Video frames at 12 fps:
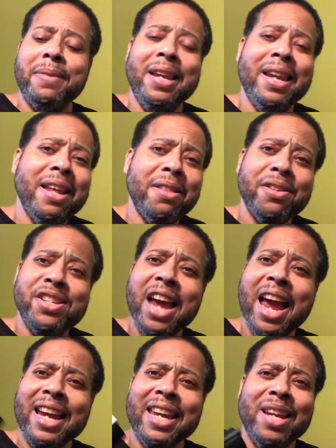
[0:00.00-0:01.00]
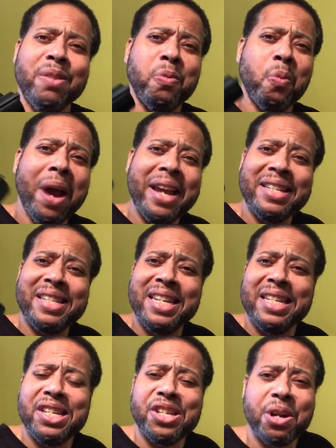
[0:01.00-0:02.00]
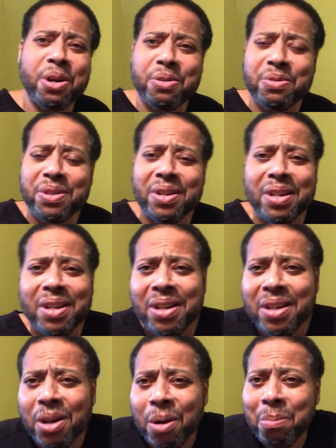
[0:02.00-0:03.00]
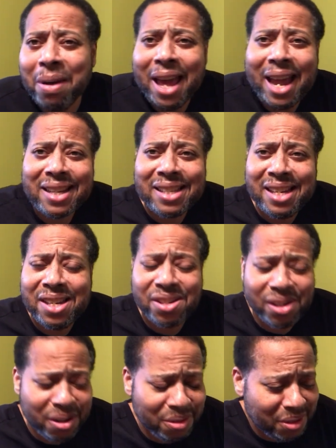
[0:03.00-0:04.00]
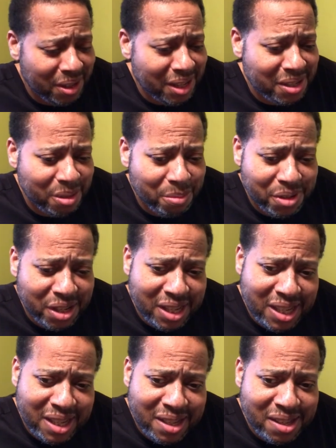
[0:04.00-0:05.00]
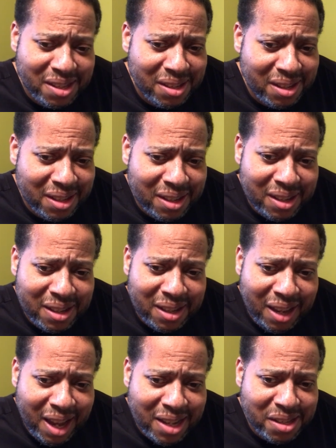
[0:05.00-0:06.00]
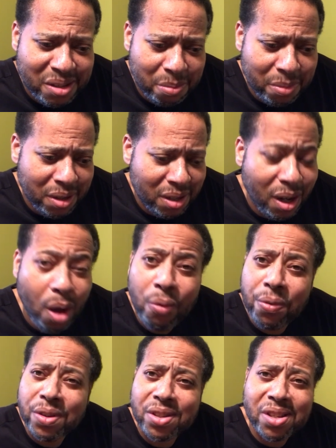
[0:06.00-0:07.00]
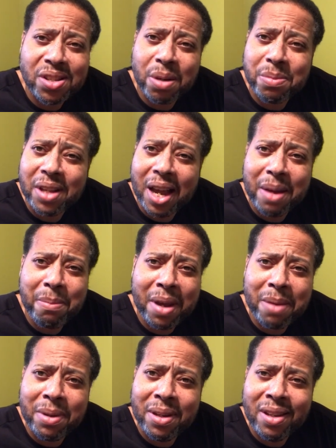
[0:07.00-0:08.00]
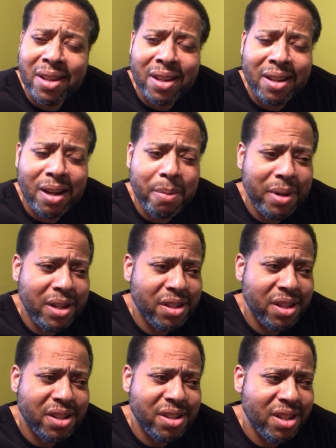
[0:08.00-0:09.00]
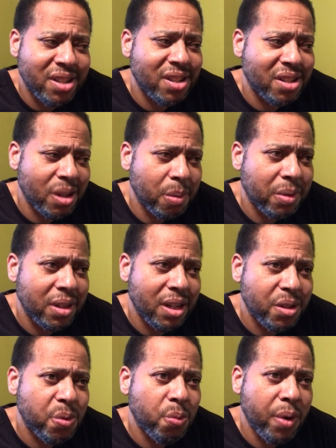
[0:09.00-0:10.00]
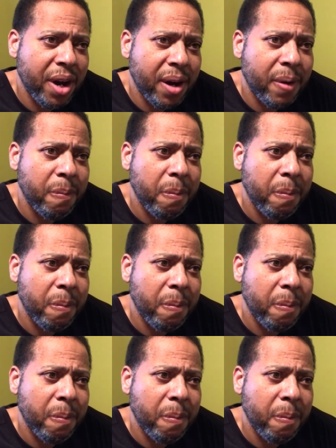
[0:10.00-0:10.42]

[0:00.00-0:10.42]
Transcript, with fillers: Leather jacket, white t-shirt, a black t-shirt, and some jeans, and some uh, loafers of some type maybe. I mean, just this is something that you wear,